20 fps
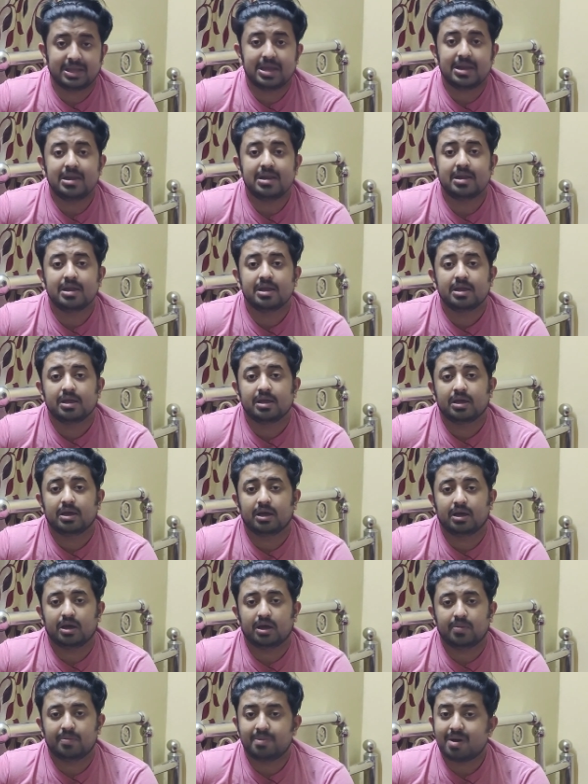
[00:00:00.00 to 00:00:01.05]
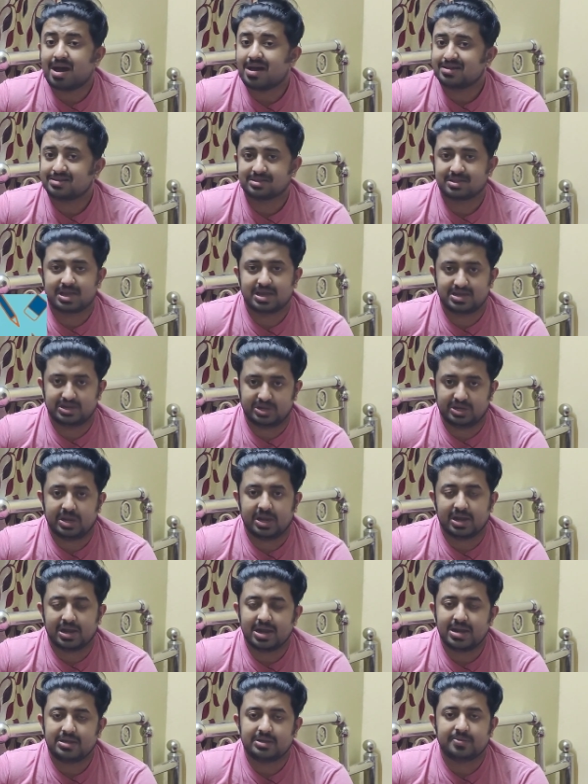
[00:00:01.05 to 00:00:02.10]
their marks
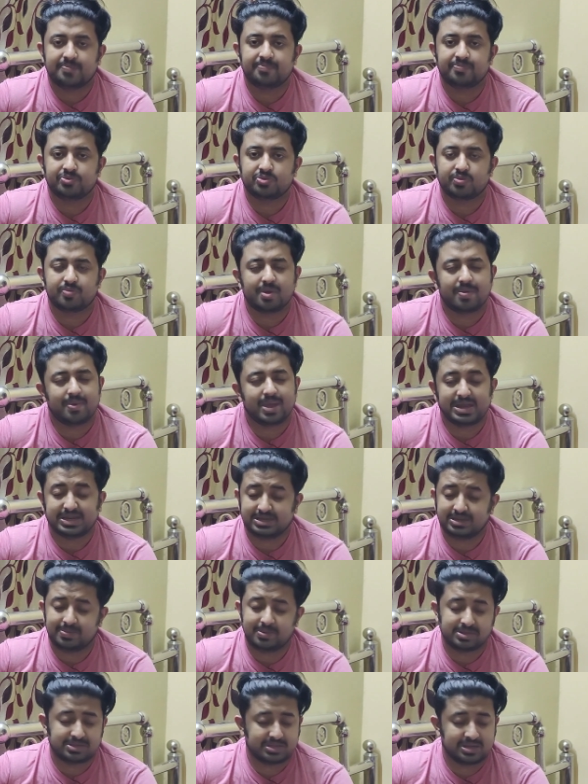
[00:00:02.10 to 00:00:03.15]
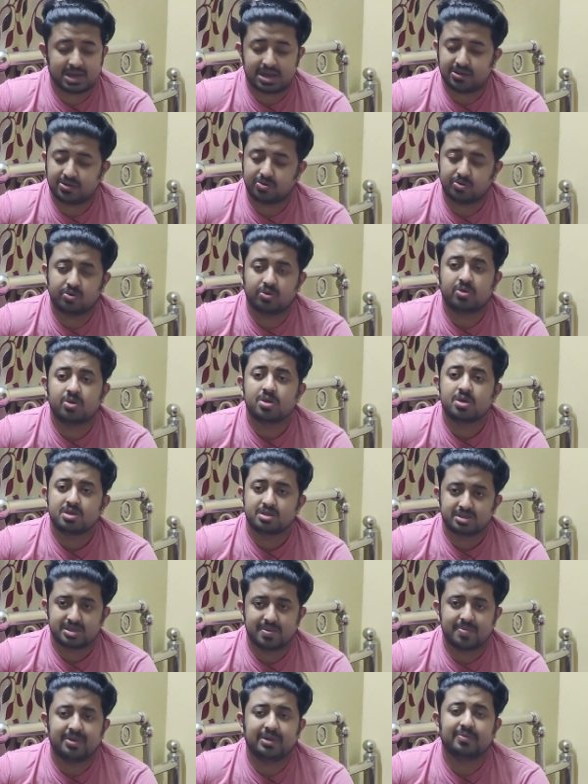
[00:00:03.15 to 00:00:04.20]
criteria, right? So maybe 80%, I don't know,
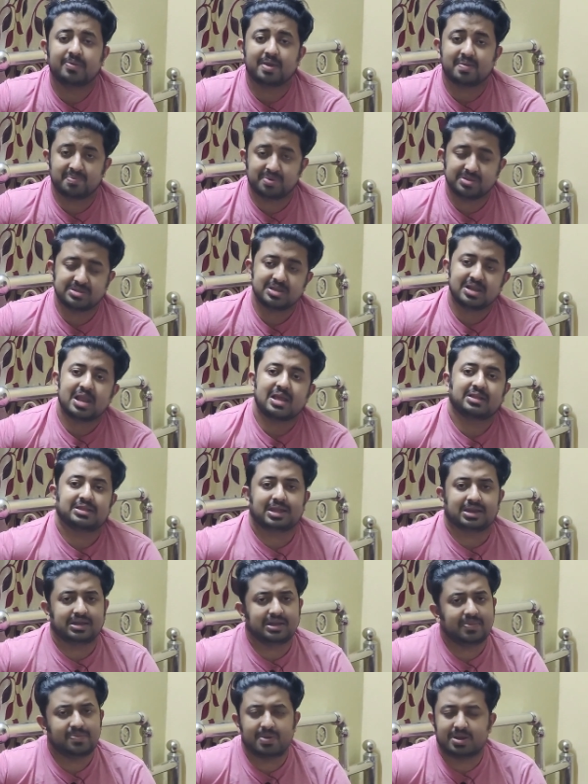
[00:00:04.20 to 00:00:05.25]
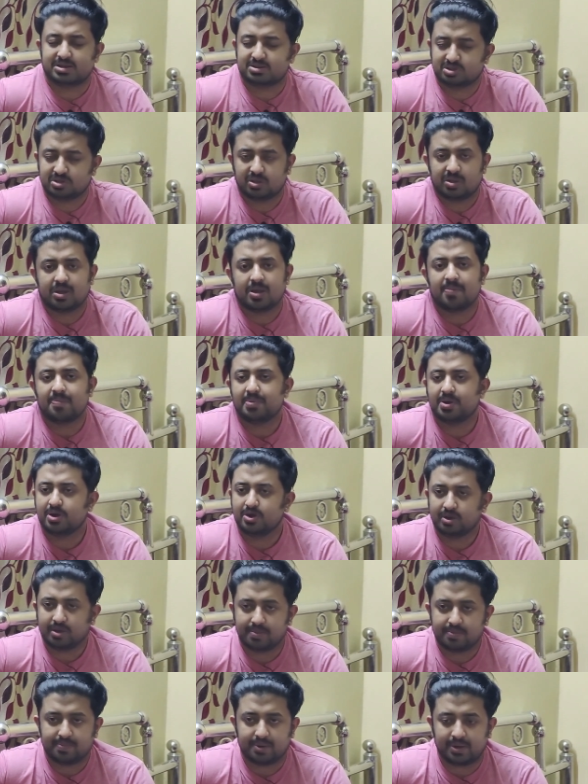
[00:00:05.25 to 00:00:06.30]
75%, like that, depends on the
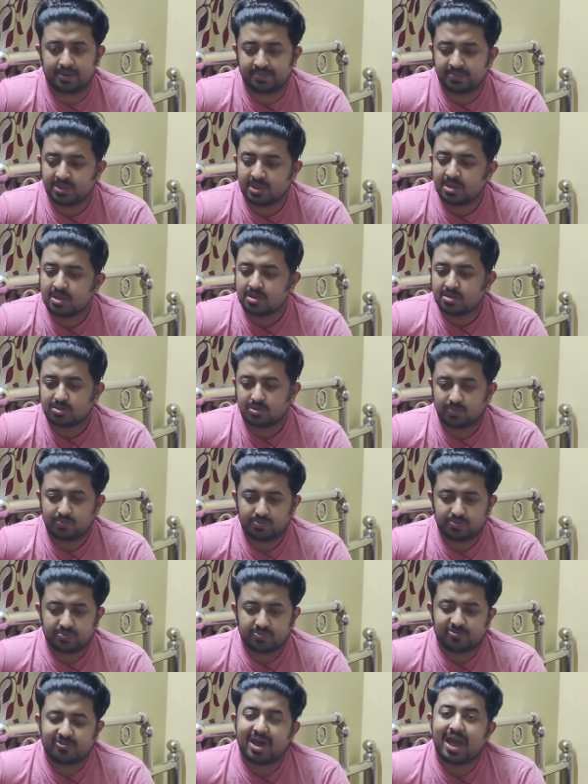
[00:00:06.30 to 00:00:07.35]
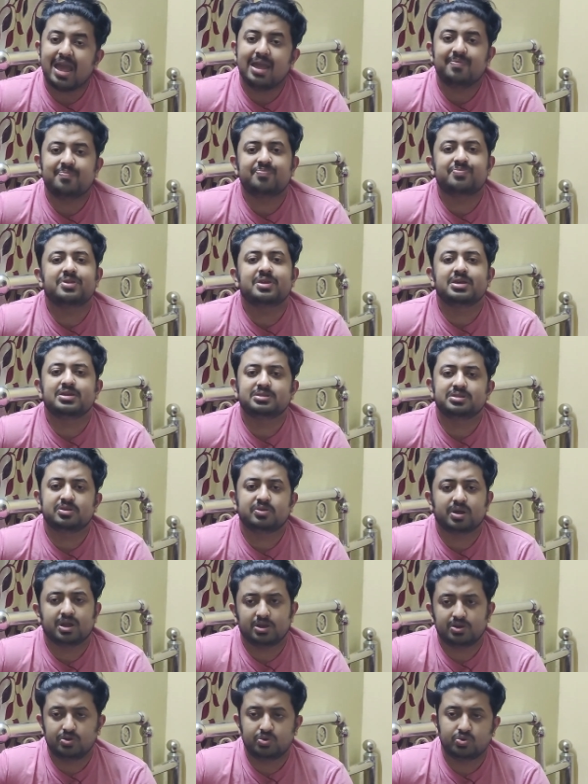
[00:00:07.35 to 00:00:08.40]
company to company. So 5 things
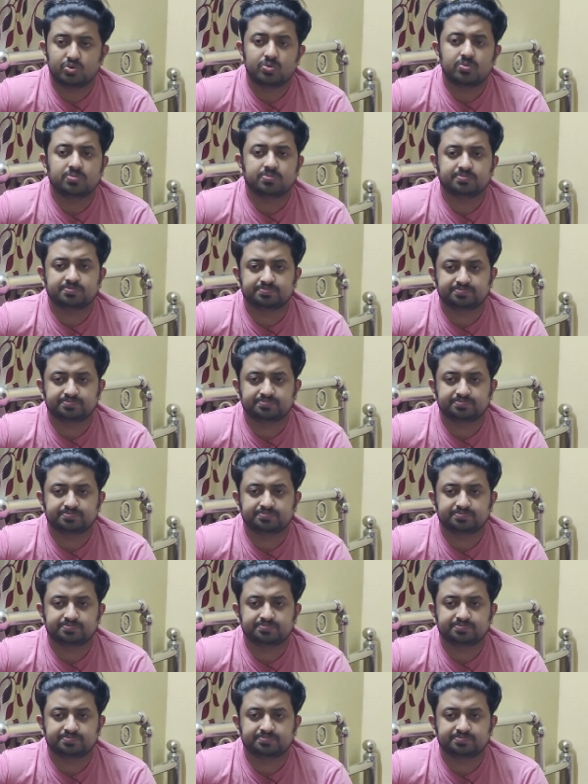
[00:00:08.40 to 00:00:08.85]
you can do,